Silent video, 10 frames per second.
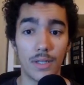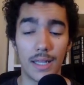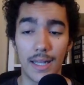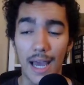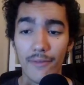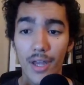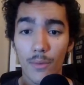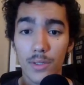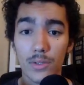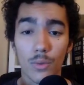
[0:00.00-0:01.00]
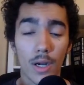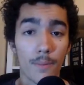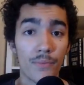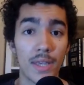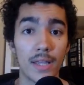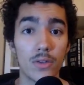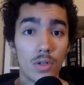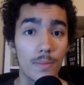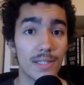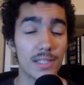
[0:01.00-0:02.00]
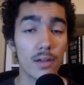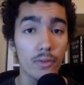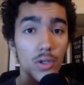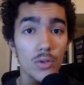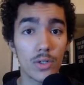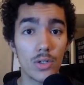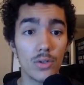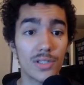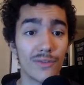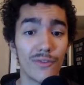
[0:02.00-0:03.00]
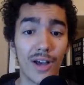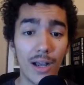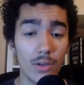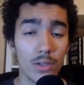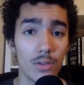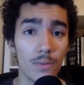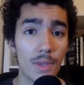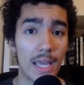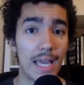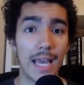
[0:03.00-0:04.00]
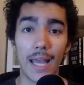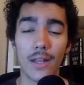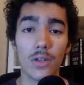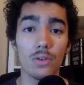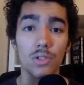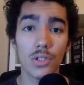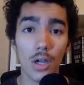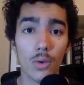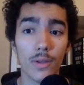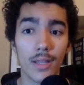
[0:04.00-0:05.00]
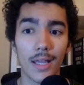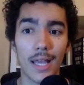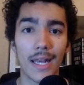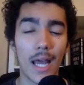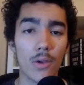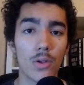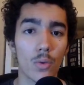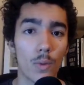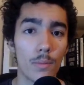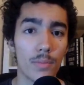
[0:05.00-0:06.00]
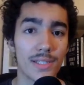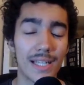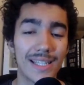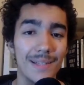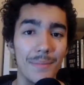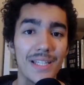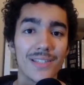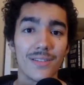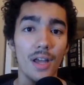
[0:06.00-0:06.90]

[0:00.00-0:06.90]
and have that risk where drip itself could reduce in value, and then you're stuck with it, and now your 1% means